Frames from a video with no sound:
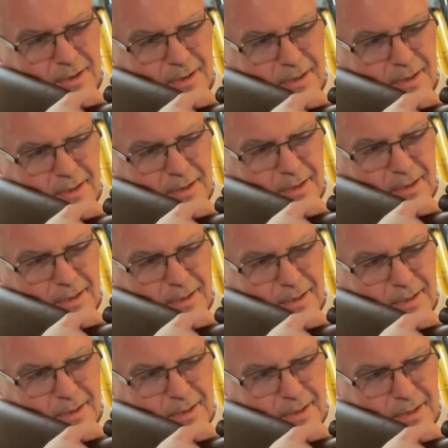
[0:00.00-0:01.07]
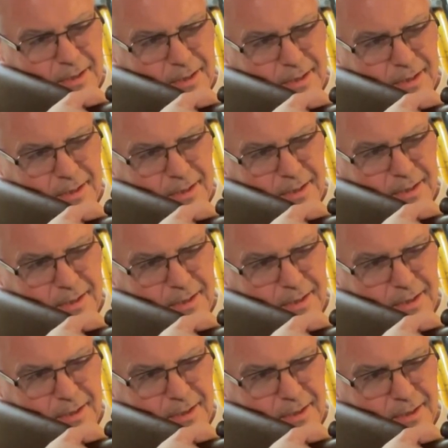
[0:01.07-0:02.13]

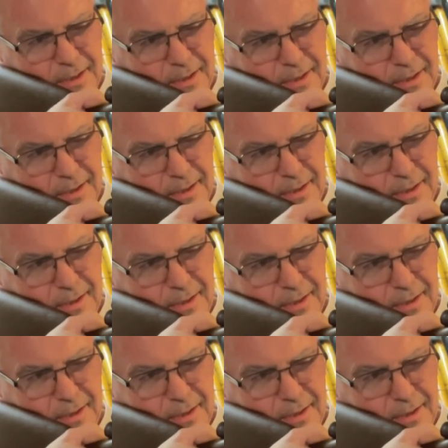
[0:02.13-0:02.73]
[no speech]